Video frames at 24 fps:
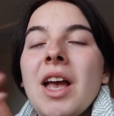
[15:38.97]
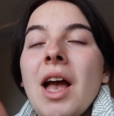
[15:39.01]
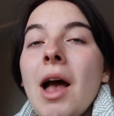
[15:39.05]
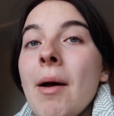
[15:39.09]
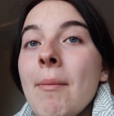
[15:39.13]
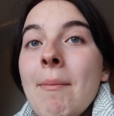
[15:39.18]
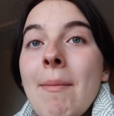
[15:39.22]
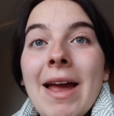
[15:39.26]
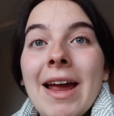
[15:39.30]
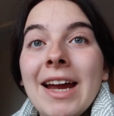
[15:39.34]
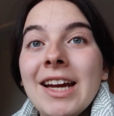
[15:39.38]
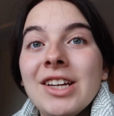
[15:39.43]
a
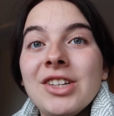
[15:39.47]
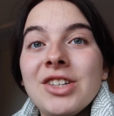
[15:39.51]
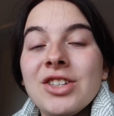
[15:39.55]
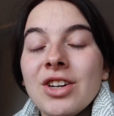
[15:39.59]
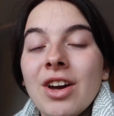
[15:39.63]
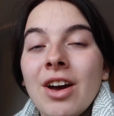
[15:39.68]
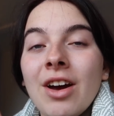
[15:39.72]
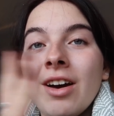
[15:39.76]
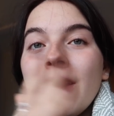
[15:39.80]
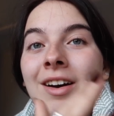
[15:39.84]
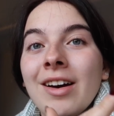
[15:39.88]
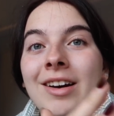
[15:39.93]

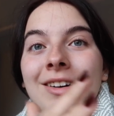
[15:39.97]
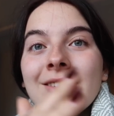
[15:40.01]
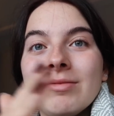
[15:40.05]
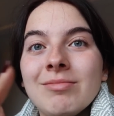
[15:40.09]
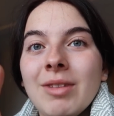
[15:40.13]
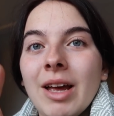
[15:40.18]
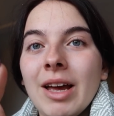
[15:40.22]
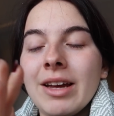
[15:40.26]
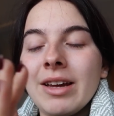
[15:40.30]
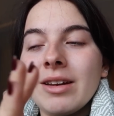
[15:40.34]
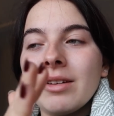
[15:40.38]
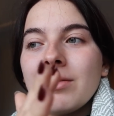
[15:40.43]
major,
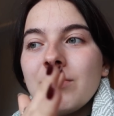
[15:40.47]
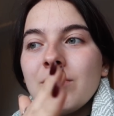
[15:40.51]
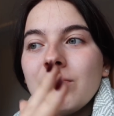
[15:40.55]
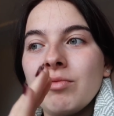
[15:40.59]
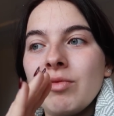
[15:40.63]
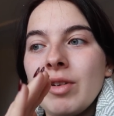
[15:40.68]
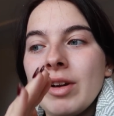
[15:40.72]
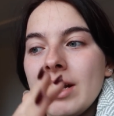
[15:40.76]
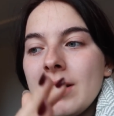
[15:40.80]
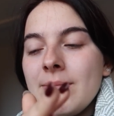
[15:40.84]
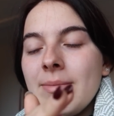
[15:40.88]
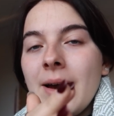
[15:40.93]
like
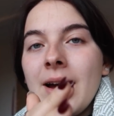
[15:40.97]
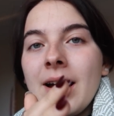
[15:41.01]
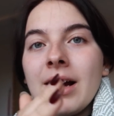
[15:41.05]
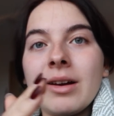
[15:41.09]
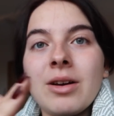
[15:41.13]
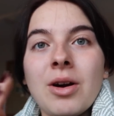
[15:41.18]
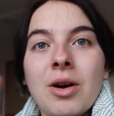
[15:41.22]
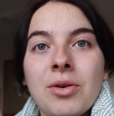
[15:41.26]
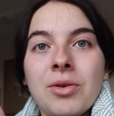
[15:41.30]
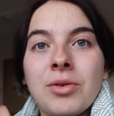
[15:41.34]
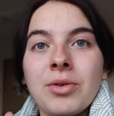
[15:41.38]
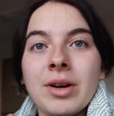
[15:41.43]
really bad
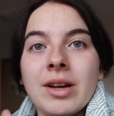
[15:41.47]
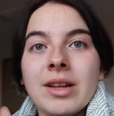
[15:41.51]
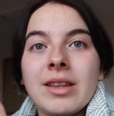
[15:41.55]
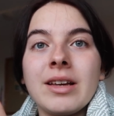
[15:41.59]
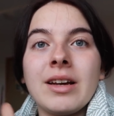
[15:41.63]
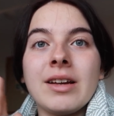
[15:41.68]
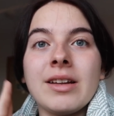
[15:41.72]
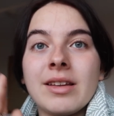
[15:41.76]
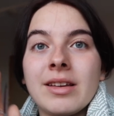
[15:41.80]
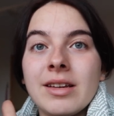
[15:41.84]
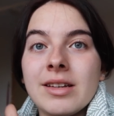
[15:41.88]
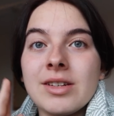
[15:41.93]
cold or anything,
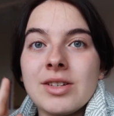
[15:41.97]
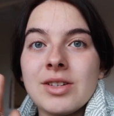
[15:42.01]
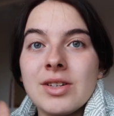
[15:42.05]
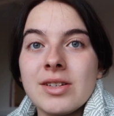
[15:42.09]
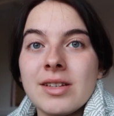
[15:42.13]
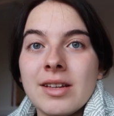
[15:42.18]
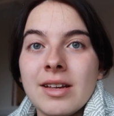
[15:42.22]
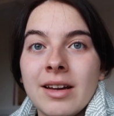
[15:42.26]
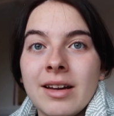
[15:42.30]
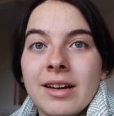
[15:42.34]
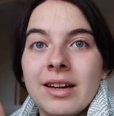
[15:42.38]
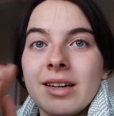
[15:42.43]
I think it's
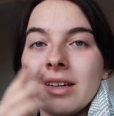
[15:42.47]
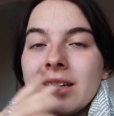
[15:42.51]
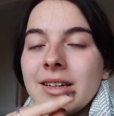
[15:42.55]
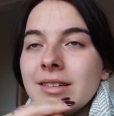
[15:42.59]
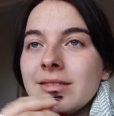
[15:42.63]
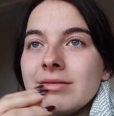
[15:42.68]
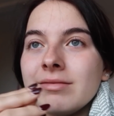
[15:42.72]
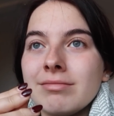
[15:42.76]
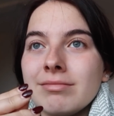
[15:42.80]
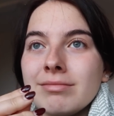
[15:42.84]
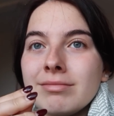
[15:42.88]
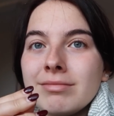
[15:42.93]
just like
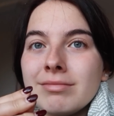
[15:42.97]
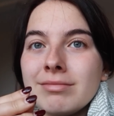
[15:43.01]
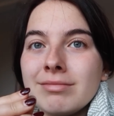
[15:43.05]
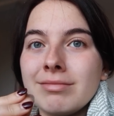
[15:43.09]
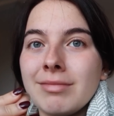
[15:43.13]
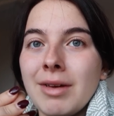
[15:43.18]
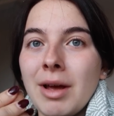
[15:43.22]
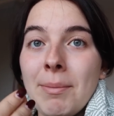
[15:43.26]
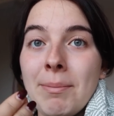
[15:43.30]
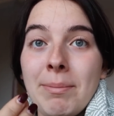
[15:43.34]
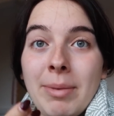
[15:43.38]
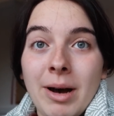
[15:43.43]

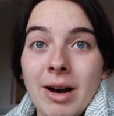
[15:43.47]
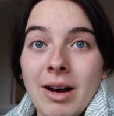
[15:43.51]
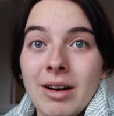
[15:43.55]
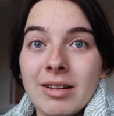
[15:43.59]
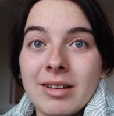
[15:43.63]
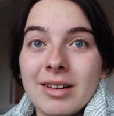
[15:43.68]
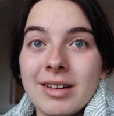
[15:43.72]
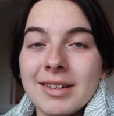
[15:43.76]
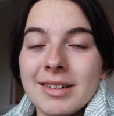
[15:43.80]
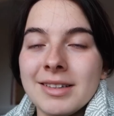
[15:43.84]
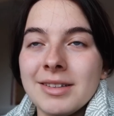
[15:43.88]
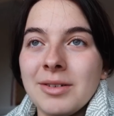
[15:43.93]
a
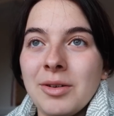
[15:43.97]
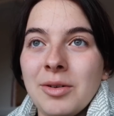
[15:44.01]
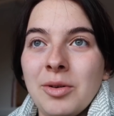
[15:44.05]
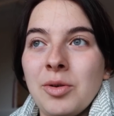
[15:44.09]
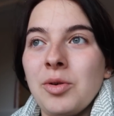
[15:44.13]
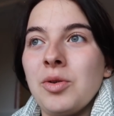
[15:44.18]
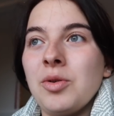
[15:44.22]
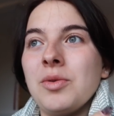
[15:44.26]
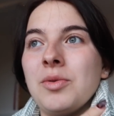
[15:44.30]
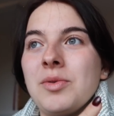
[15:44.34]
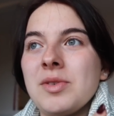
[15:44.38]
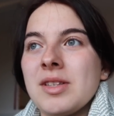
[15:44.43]
bug
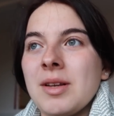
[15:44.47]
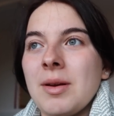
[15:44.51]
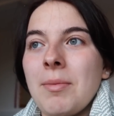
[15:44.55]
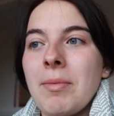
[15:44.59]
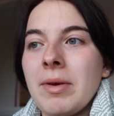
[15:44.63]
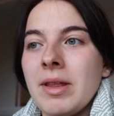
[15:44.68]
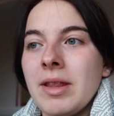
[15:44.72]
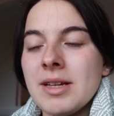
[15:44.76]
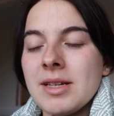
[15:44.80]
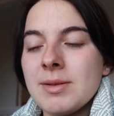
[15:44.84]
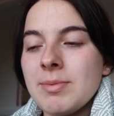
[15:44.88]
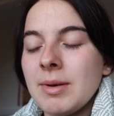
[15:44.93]
or
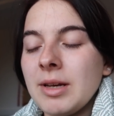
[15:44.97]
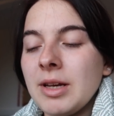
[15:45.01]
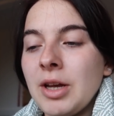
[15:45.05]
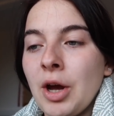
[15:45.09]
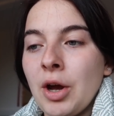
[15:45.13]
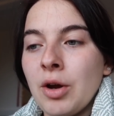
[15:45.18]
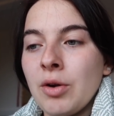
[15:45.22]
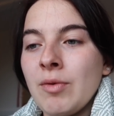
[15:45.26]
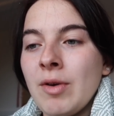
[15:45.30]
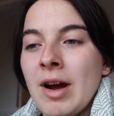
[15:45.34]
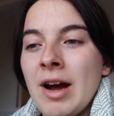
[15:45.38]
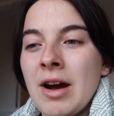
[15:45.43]
something that's been
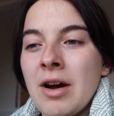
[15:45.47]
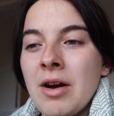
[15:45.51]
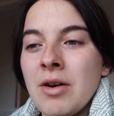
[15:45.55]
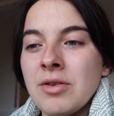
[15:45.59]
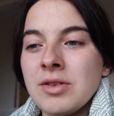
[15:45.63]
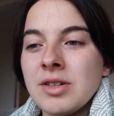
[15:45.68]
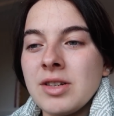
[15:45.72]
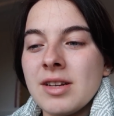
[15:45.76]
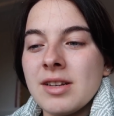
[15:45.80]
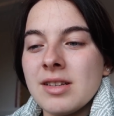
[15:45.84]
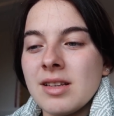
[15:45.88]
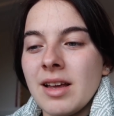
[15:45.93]
going around
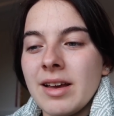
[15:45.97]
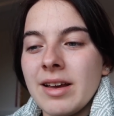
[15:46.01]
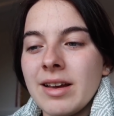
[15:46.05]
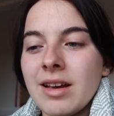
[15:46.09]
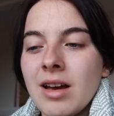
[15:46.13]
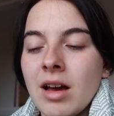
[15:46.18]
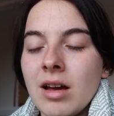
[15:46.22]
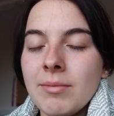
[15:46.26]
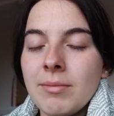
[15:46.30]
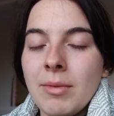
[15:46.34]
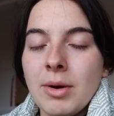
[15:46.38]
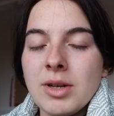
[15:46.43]
because like
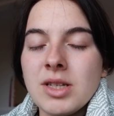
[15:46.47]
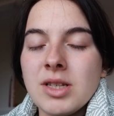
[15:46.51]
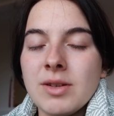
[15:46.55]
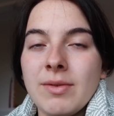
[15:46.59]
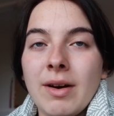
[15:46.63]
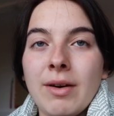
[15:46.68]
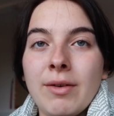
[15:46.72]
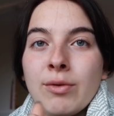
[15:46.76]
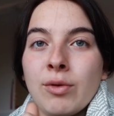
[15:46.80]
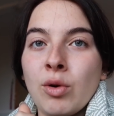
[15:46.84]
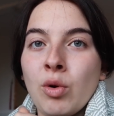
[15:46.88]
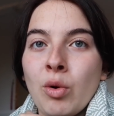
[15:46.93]
most of
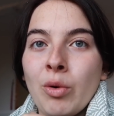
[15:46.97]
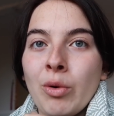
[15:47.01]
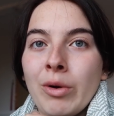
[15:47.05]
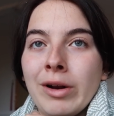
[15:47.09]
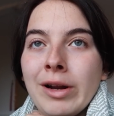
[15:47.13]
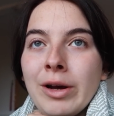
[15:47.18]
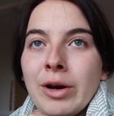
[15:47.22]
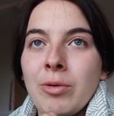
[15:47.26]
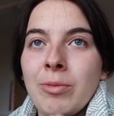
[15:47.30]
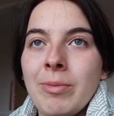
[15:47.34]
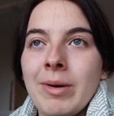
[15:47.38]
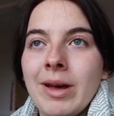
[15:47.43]
our floor are a
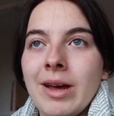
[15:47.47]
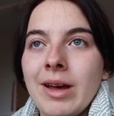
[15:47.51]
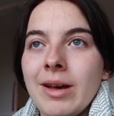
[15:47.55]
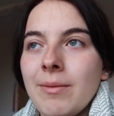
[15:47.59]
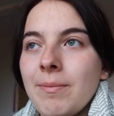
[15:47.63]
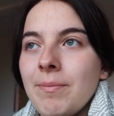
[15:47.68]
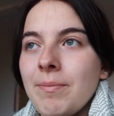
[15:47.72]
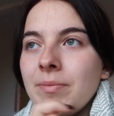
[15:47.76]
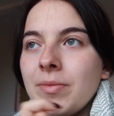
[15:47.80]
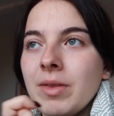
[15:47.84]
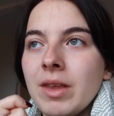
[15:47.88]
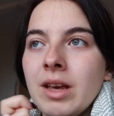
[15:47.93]
little bit
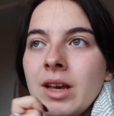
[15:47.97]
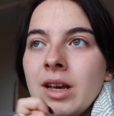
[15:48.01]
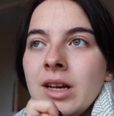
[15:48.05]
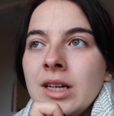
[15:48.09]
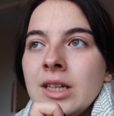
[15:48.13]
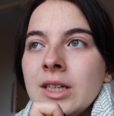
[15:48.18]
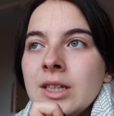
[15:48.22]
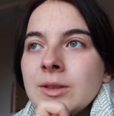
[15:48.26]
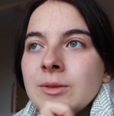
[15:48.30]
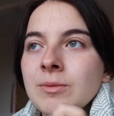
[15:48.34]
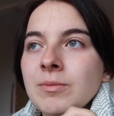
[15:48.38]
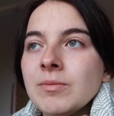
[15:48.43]

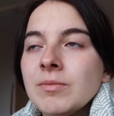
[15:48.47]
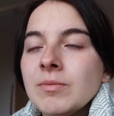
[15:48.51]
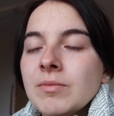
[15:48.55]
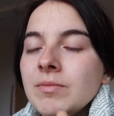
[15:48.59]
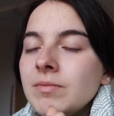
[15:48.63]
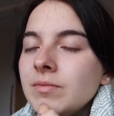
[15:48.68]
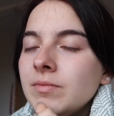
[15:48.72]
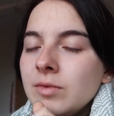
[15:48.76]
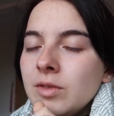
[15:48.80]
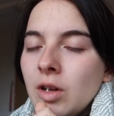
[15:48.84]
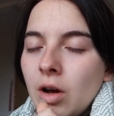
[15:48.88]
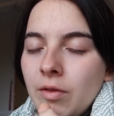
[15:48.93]

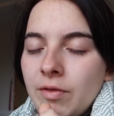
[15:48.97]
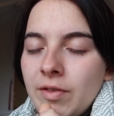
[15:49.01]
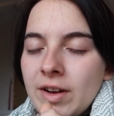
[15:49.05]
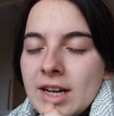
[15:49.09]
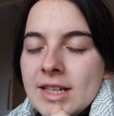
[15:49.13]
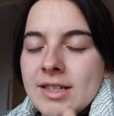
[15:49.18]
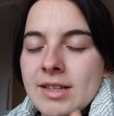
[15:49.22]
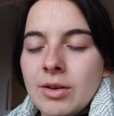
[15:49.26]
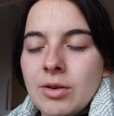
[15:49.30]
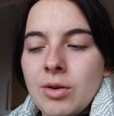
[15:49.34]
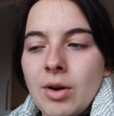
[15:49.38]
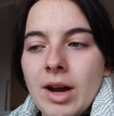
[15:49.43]
not feeling
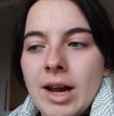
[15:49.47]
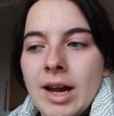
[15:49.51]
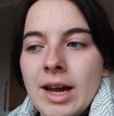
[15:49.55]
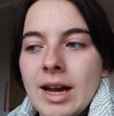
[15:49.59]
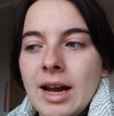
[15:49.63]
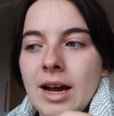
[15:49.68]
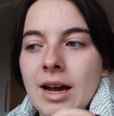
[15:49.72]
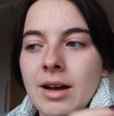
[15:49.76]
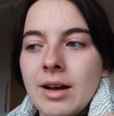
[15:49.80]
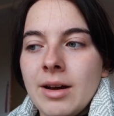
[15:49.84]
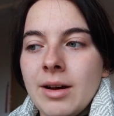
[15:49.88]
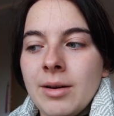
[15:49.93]
so great.
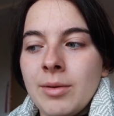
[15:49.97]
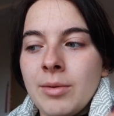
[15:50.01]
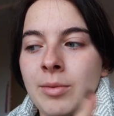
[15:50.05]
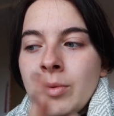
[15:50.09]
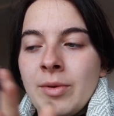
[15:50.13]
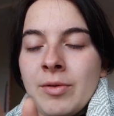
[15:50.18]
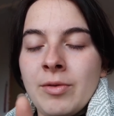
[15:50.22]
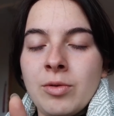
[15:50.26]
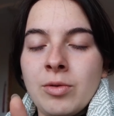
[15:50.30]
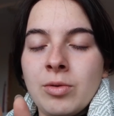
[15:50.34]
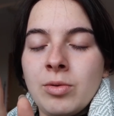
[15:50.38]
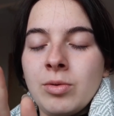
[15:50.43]
Uh,
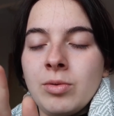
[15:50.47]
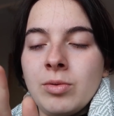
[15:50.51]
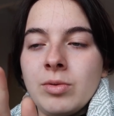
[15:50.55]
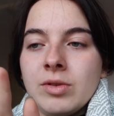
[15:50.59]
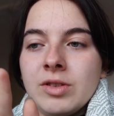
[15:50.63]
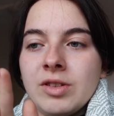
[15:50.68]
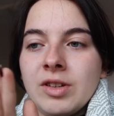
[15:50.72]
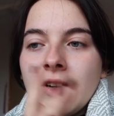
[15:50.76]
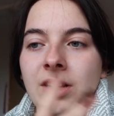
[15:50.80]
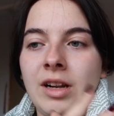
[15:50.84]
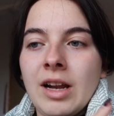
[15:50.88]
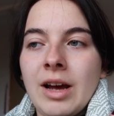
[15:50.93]
we've all
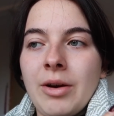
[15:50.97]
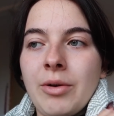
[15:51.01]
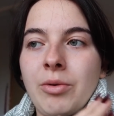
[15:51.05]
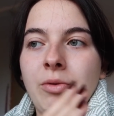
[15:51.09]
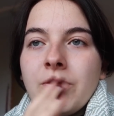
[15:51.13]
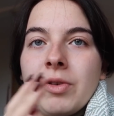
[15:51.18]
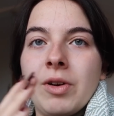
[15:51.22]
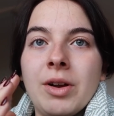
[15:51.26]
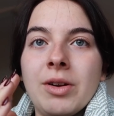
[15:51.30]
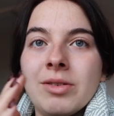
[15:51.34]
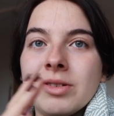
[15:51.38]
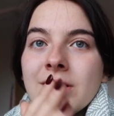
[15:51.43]
done lateral
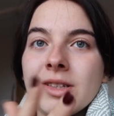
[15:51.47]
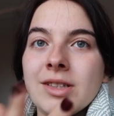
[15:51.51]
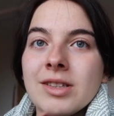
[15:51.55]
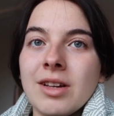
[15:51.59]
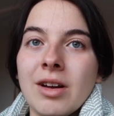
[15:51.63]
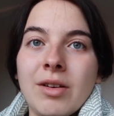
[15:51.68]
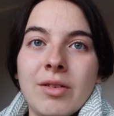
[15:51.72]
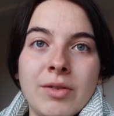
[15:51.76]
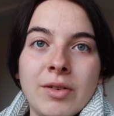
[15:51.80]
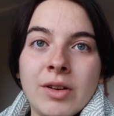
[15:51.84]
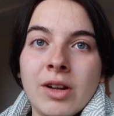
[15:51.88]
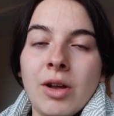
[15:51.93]
flows and
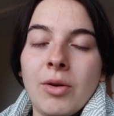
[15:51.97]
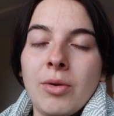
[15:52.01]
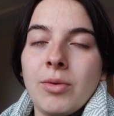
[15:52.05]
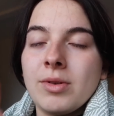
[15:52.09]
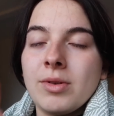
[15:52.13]
stuff and no